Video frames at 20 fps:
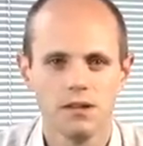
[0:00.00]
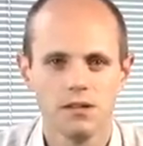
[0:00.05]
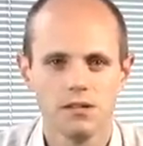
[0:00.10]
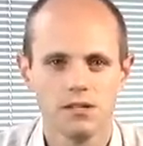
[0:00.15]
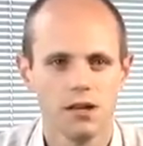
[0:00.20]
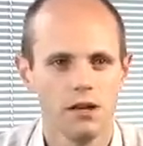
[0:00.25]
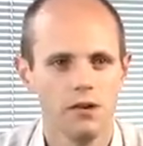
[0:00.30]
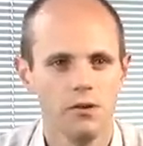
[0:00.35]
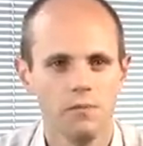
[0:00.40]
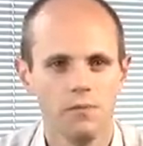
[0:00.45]

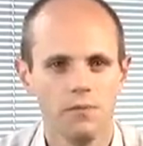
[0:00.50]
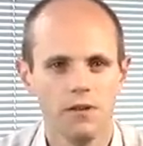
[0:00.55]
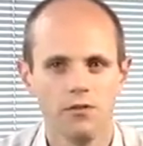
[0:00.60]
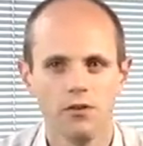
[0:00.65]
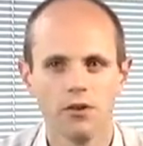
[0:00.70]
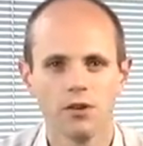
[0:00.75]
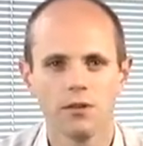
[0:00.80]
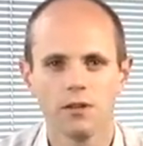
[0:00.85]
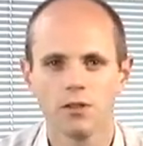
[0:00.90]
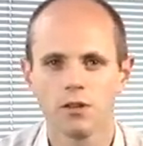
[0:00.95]
So, if
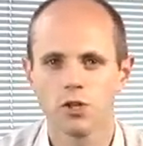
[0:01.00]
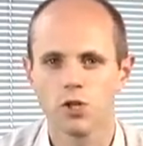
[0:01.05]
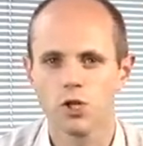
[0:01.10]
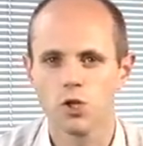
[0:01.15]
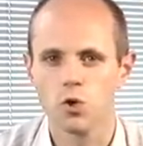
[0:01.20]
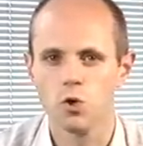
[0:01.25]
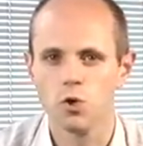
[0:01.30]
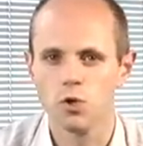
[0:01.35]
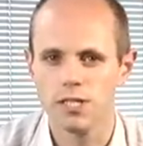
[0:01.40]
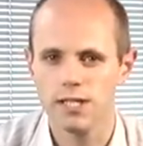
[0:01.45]
you're doing the
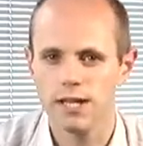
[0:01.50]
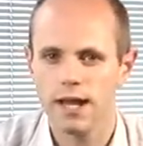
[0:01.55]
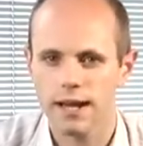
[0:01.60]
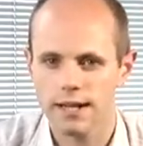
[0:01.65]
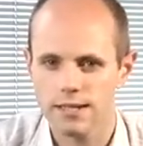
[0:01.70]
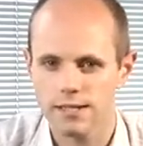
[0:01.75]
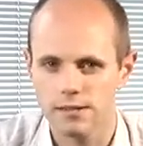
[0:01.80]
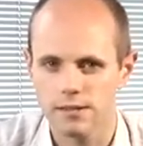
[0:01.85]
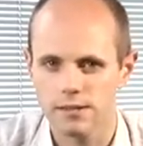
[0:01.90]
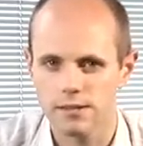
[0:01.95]
Geordie
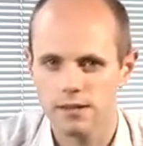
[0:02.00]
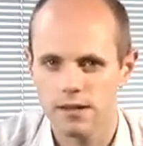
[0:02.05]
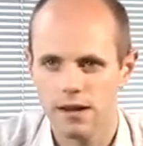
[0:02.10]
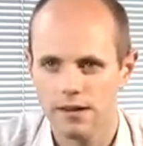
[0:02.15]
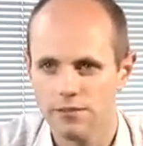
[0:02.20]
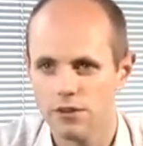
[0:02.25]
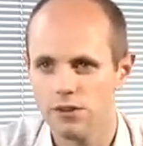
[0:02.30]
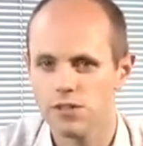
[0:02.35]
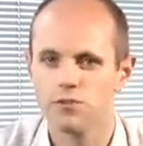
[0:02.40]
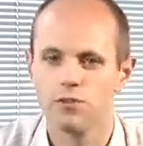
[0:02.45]
accent,
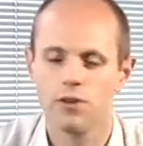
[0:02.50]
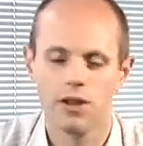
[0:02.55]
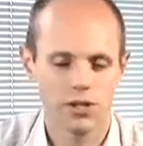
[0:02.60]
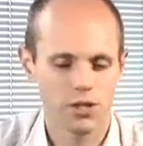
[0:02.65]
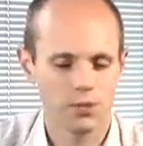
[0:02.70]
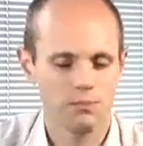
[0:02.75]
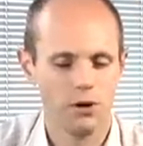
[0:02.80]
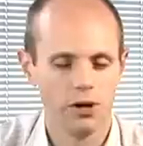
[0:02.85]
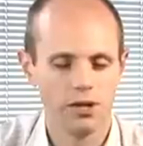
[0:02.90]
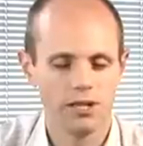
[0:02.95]
and first of all I
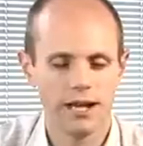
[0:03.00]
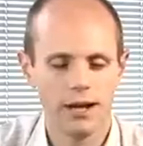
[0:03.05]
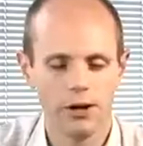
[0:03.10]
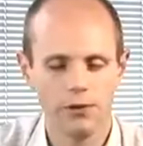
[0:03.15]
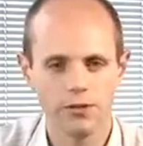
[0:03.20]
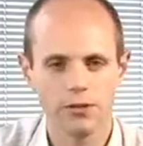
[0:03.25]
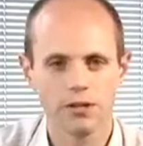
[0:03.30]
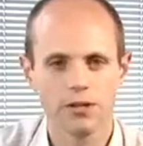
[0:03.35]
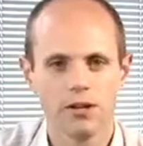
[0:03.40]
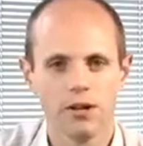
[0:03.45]
should point
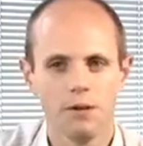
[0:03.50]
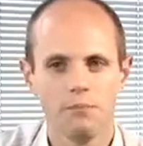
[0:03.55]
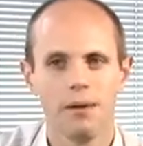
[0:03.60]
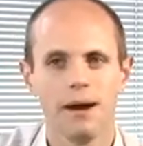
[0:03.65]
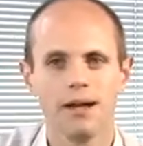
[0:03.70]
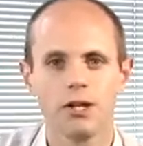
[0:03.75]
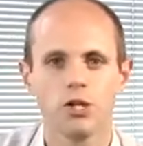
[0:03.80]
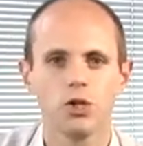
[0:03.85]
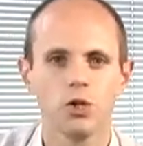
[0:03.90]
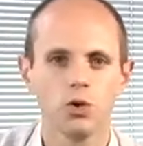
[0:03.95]
out that
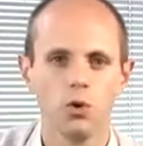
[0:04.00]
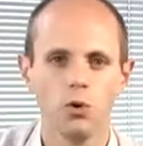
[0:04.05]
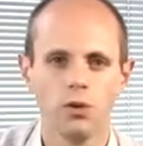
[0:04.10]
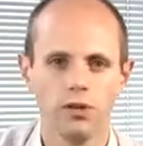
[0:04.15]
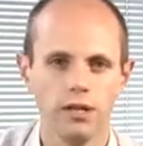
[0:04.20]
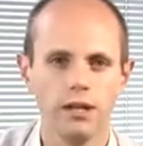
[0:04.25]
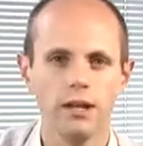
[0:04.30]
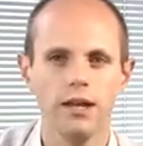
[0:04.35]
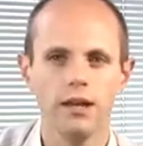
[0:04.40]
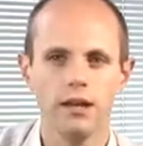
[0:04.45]
by
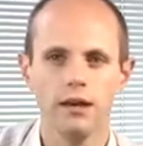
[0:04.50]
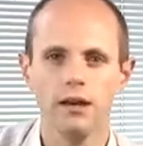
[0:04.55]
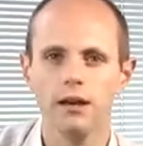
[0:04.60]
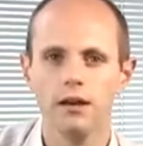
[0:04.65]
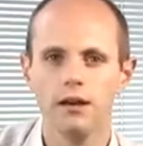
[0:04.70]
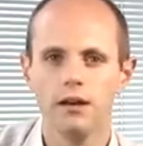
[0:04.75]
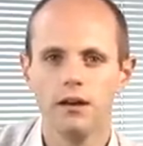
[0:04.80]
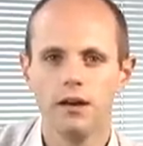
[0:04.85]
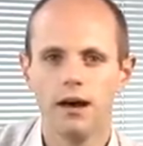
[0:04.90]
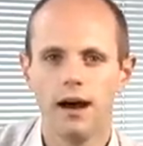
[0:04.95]
Geordie here,
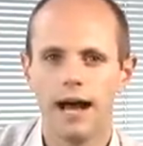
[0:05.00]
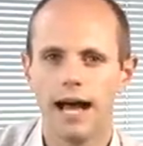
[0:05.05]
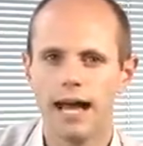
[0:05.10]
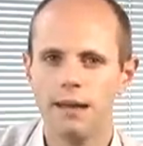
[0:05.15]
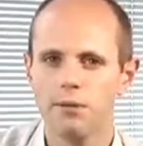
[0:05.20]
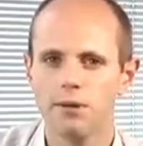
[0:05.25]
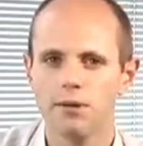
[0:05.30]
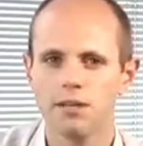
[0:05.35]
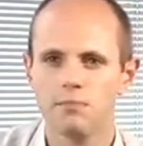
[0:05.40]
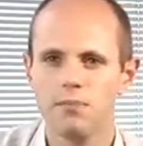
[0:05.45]

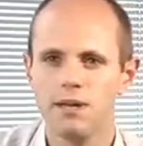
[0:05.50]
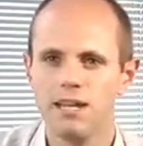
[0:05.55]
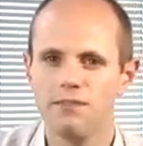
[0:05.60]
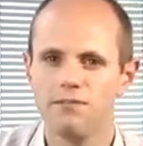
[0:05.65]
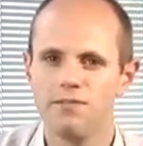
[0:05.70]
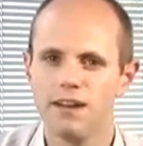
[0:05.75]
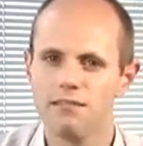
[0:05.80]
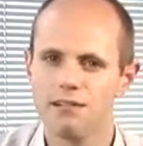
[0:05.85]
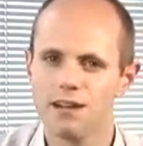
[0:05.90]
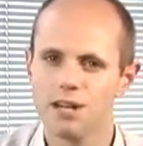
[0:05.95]
I'm going to mean a
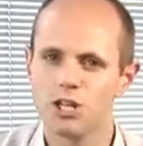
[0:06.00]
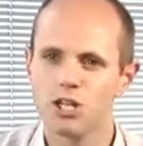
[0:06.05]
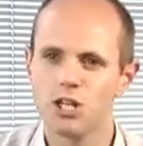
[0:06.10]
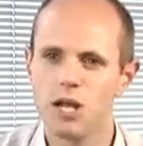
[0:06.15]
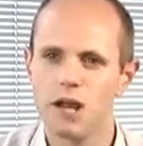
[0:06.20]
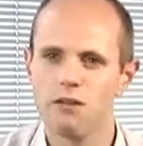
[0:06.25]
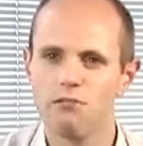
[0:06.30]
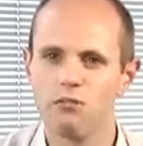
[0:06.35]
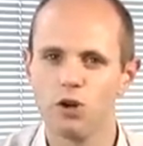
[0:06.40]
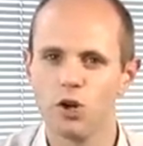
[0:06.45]
very
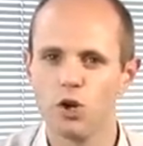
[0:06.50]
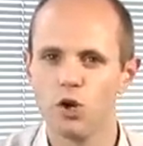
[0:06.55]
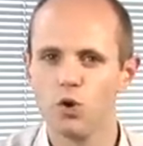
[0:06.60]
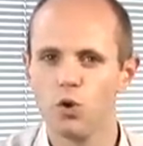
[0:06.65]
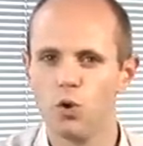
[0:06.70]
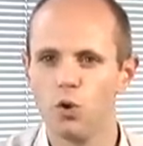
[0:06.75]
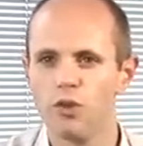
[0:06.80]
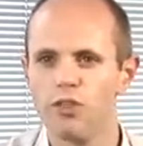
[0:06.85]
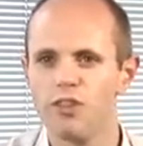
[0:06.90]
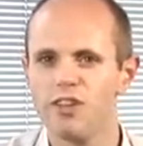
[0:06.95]
general
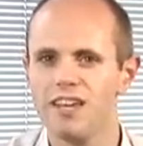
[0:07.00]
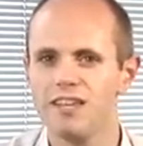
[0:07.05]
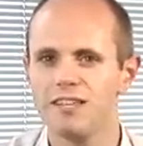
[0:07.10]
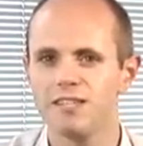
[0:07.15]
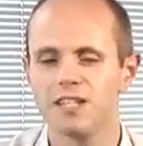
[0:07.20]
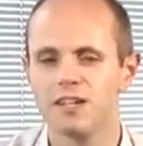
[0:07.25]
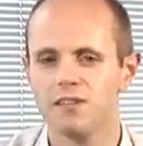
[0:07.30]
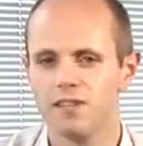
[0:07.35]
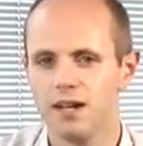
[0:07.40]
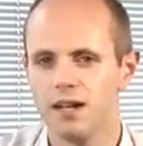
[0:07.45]

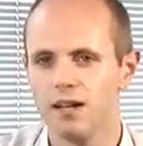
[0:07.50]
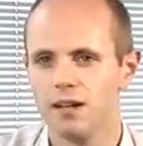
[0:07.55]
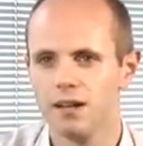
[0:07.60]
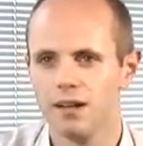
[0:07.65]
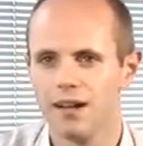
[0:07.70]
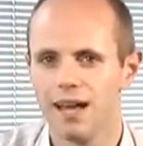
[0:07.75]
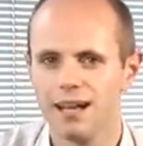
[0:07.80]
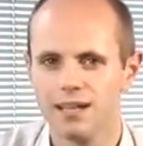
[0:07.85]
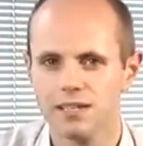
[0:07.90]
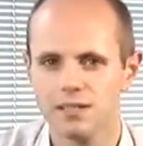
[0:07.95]
northeast of
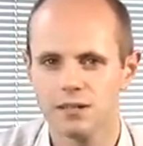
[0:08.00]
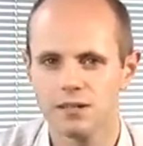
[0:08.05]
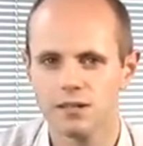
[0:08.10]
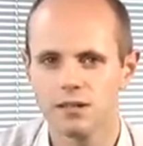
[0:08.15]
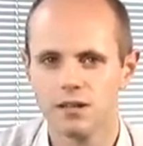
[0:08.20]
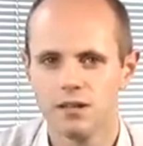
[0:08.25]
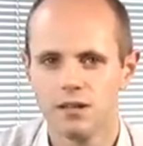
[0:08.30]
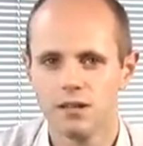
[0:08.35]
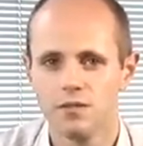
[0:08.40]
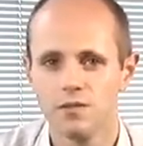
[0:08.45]
England accent.
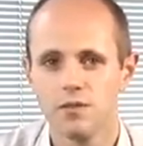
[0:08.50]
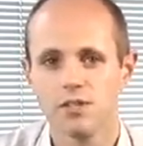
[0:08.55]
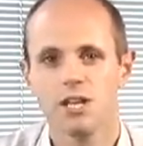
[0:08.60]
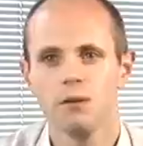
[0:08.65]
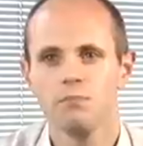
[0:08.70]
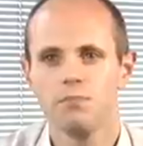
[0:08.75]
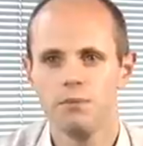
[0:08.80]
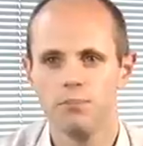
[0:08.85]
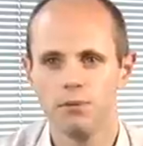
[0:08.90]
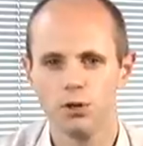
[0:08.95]
For
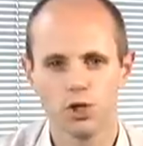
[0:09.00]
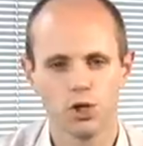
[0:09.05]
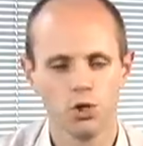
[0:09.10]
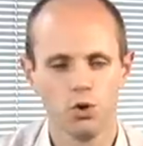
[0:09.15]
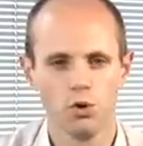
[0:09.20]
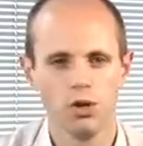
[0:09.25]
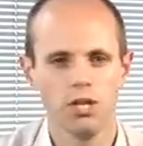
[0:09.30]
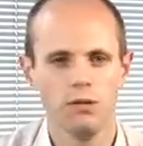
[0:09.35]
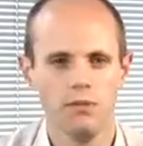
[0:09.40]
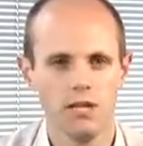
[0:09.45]
some people,
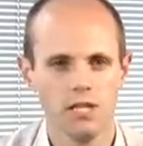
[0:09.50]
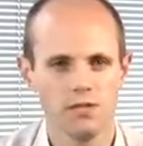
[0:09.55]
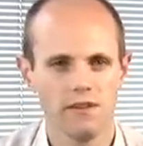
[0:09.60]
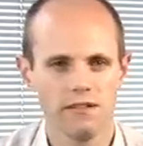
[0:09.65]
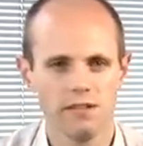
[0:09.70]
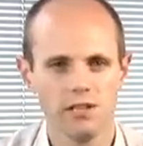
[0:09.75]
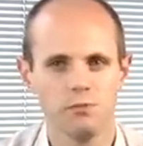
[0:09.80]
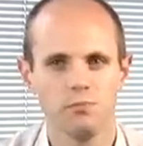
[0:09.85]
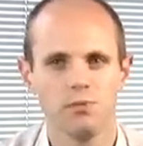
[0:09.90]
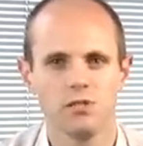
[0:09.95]
Geordie means
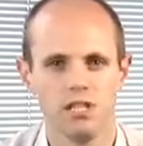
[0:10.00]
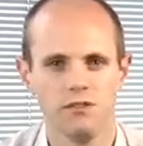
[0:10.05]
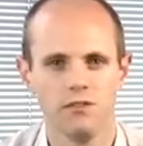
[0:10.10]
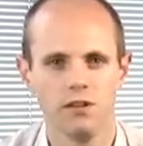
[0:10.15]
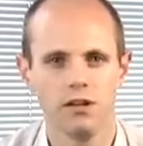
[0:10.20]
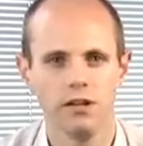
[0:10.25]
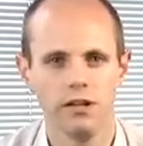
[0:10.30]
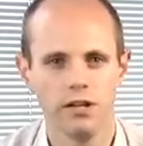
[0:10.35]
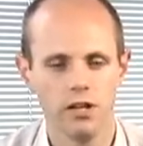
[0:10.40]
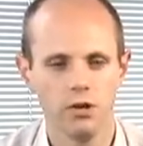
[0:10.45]
very
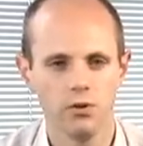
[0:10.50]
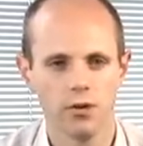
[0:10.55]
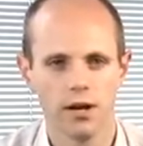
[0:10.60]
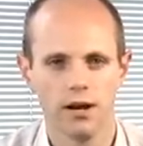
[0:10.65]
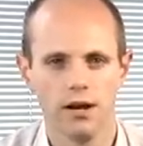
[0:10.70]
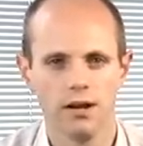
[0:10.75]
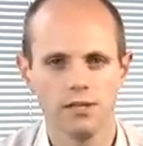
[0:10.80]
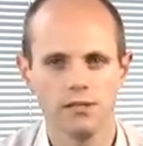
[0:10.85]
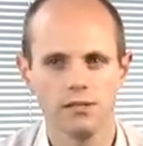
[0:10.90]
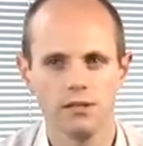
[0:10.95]
specifically
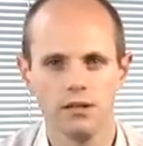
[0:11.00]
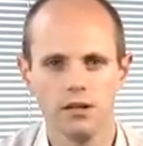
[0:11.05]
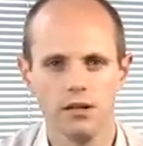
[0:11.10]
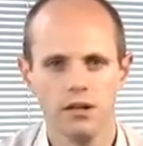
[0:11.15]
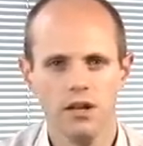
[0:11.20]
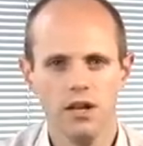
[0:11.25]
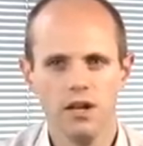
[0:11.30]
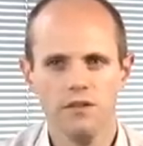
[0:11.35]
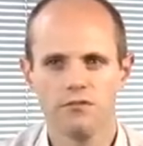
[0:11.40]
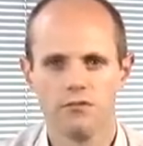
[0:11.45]
Newcastle,
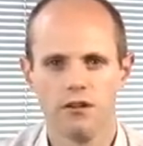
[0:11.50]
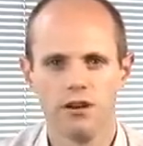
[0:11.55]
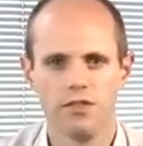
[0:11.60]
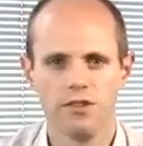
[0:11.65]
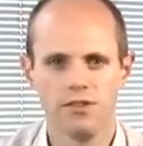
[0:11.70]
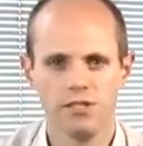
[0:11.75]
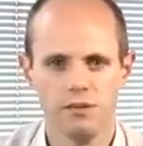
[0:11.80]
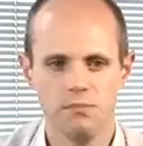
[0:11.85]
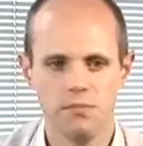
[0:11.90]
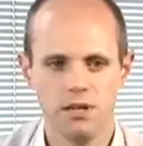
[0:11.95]
for
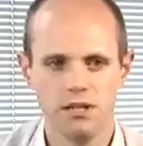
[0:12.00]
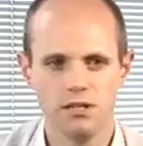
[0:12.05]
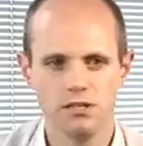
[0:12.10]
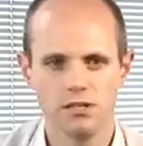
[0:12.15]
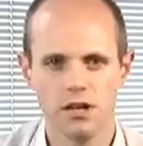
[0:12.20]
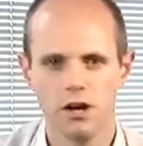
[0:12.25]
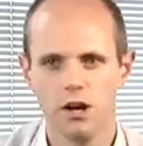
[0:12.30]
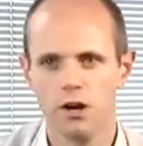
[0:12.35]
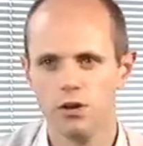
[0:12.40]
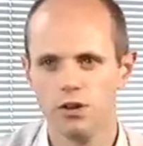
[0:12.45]
others it means
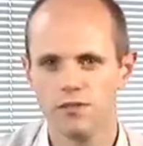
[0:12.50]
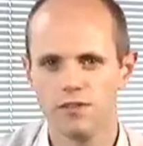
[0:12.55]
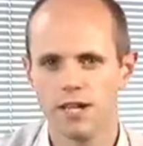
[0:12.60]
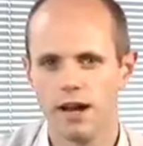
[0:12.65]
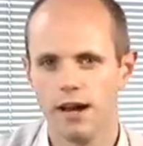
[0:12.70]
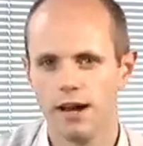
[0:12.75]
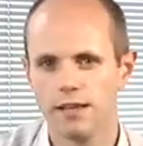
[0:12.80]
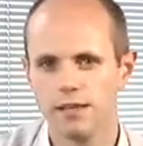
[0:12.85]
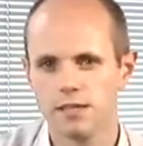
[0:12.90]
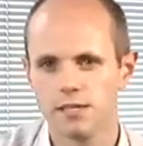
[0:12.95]
the whole of
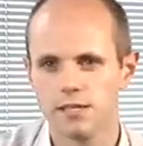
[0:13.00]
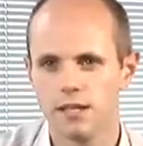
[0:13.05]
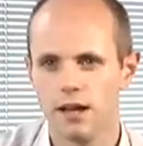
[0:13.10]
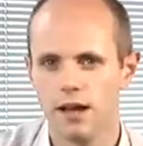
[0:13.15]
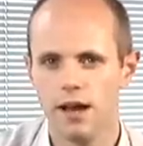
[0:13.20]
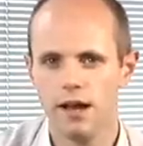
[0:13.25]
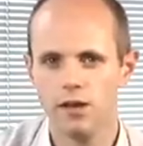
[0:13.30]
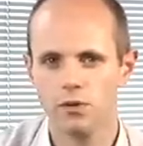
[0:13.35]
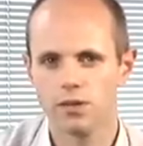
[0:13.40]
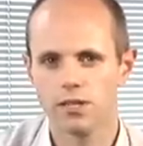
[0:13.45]

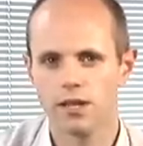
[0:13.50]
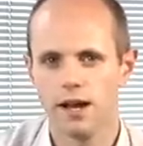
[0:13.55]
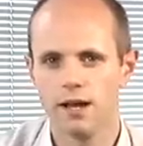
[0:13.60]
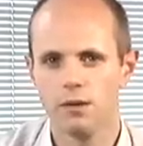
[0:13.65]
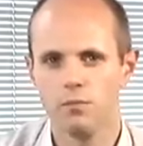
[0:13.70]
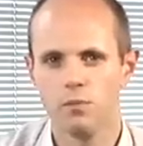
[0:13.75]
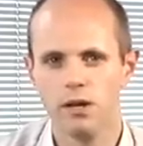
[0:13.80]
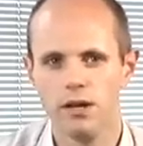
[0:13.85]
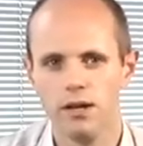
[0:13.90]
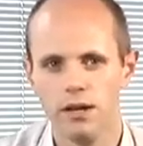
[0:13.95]
Tyneside or Tyne
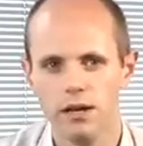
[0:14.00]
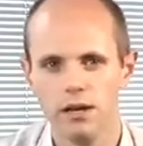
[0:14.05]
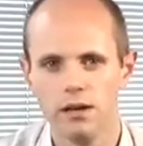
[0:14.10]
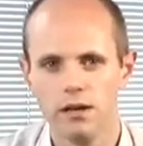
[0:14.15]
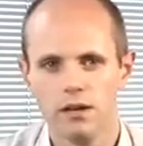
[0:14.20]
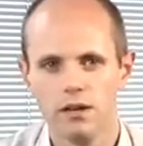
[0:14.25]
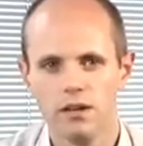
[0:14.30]
and Wear,